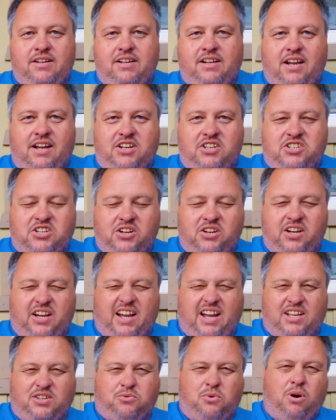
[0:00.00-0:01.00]
kind of show you
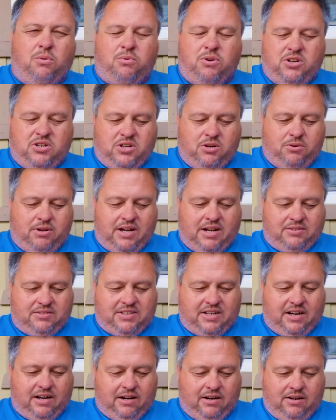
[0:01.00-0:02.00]
guys what we're doing out
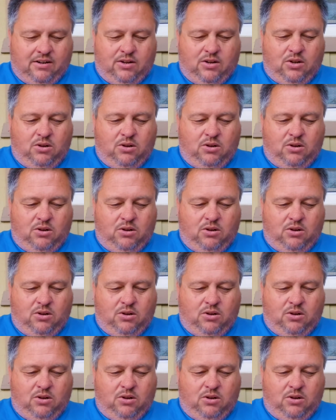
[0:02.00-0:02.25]
there.